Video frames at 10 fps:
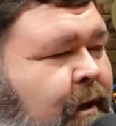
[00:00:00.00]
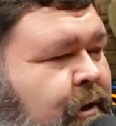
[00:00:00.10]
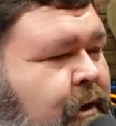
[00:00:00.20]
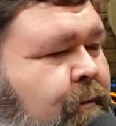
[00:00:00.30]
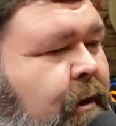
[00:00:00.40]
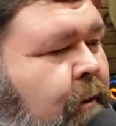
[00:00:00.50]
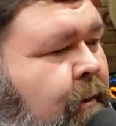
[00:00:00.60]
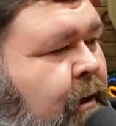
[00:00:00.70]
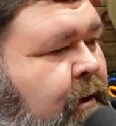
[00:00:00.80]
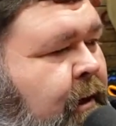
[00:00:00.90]
And she would
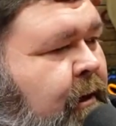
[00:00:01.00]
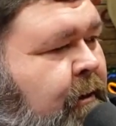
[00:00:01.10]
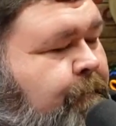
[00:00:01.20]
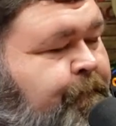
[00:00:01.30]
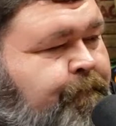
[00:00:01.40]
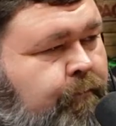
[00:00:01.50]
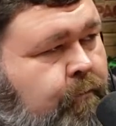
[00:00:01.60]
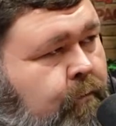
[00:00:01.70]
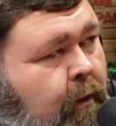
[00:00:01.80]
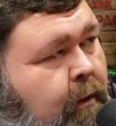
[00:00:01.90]
always hear
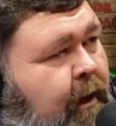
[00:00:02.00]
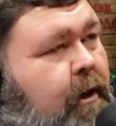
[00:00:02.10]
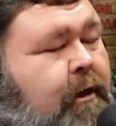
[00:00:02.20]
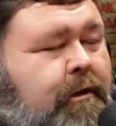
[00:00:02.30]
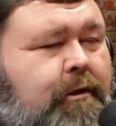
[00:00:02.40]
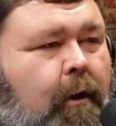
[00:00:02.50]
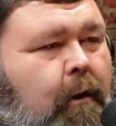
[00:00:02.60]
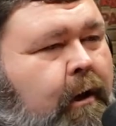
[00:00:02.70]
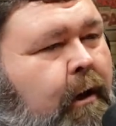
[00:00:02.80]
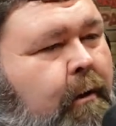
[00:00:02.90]
like us
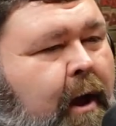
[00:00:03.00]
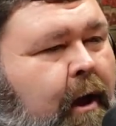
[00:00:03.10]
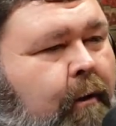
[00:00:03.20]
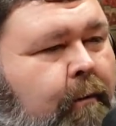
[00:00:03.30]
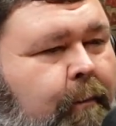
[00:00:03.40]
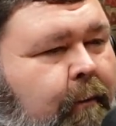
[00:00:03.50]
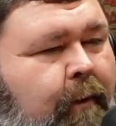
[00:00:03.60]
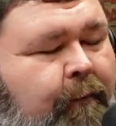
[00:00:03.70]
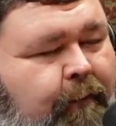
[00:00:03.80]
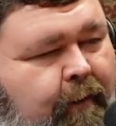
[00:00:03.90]
talking about,
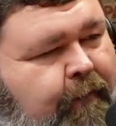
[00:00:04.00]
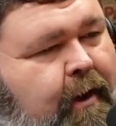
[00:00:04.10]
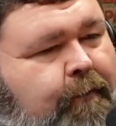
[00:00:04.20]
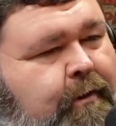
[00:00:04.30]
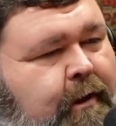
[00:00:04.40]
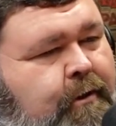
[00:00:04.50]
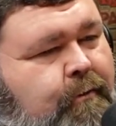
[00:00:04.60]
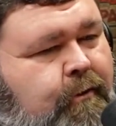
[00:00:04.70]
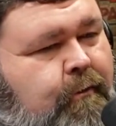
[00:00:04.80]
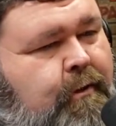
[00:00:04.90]
if conversations
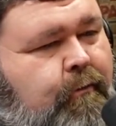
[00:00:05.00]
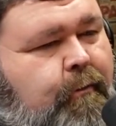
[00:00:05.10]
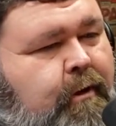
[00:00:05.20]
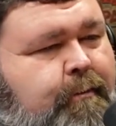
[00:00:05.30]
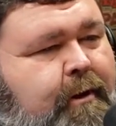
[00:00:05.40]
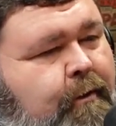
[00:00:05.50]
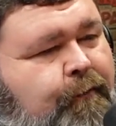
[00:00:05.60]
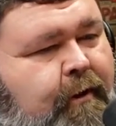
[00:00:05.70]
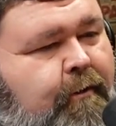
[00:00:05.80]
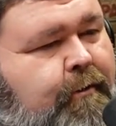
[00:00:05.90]
are going somewhere, me on the
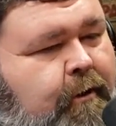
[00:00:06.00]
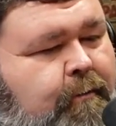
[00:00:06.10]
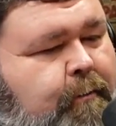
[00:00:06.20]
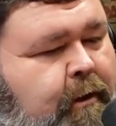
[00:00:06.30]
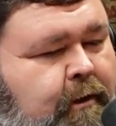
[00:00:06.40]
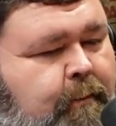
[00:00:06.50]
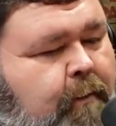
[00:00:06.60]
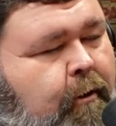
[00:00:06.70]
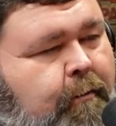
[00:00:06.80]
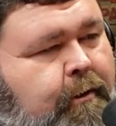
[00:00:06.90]
phone talking to my buddies
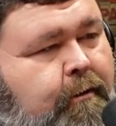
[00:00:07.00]
about barbecue.